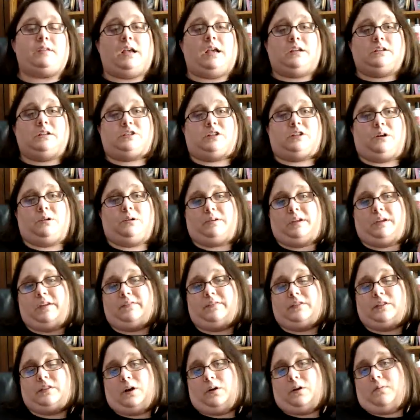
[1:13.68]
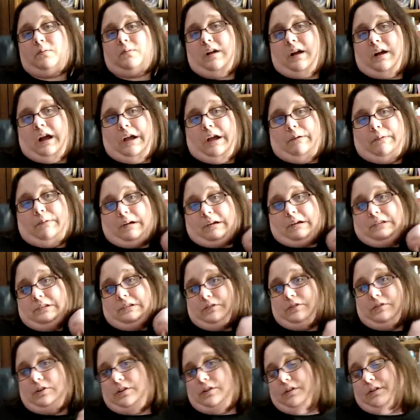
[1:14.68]
so even though I worked
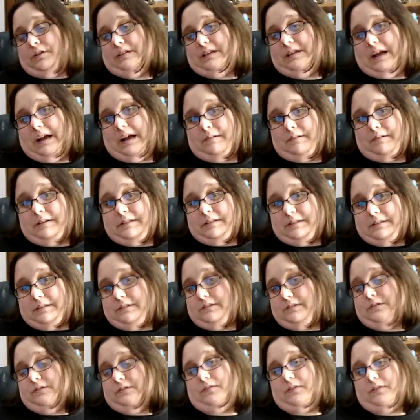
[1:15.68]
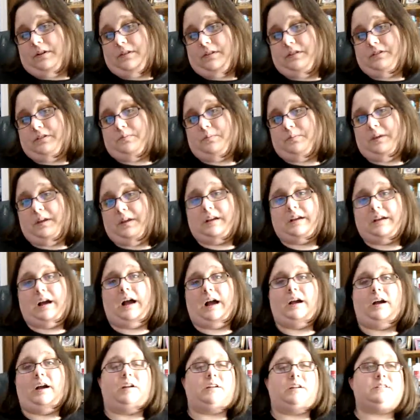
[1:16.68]
all those hours so far this week
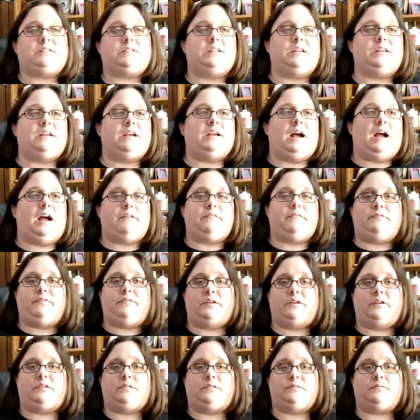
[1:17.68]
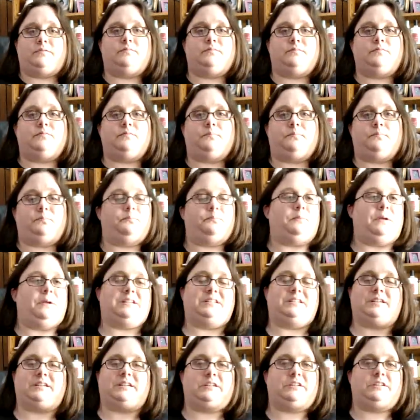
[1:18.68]
I honestly I feel
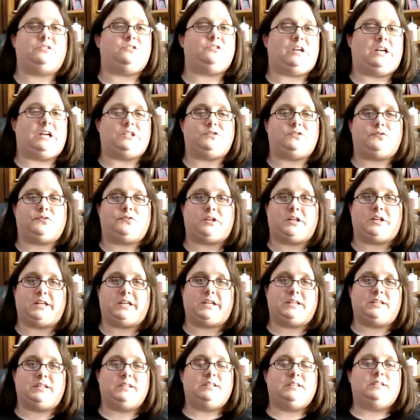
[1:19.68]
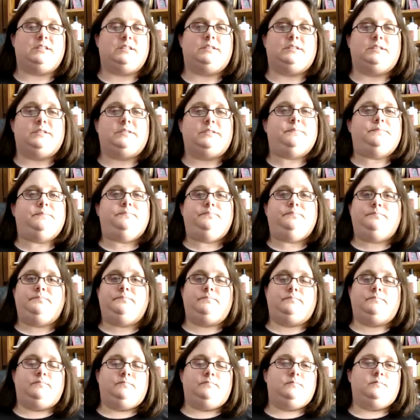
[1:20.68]
basically stress free
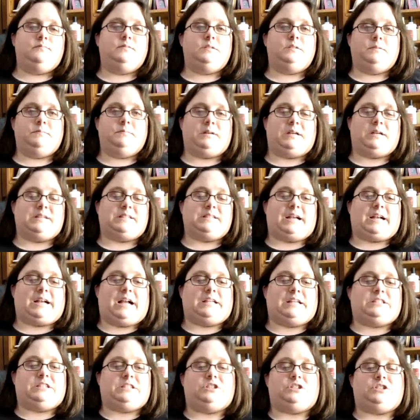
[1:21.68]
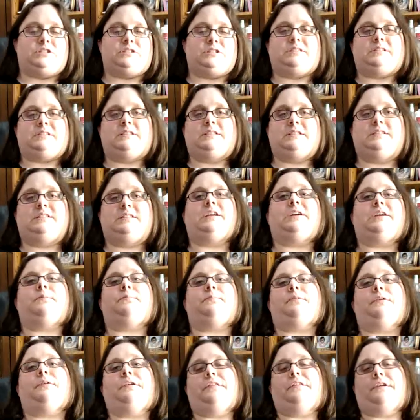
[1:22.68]
because I got to just take a
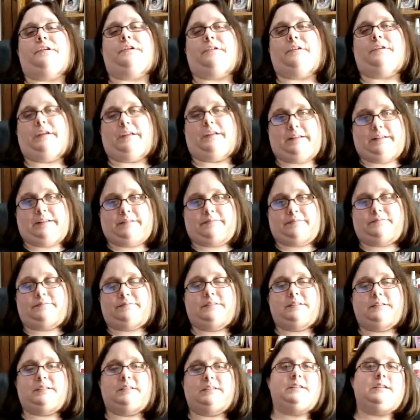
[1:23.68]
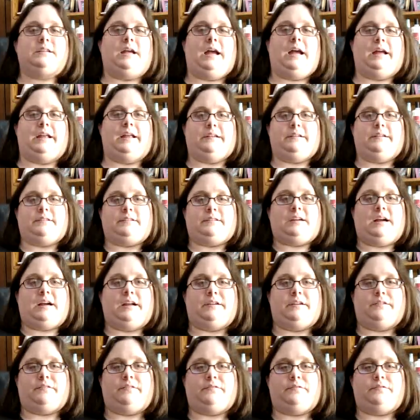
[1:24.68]
breather and and
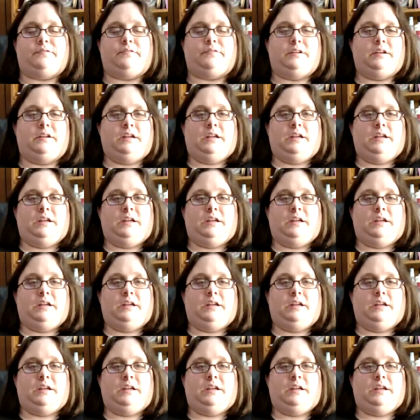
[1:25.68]
kind of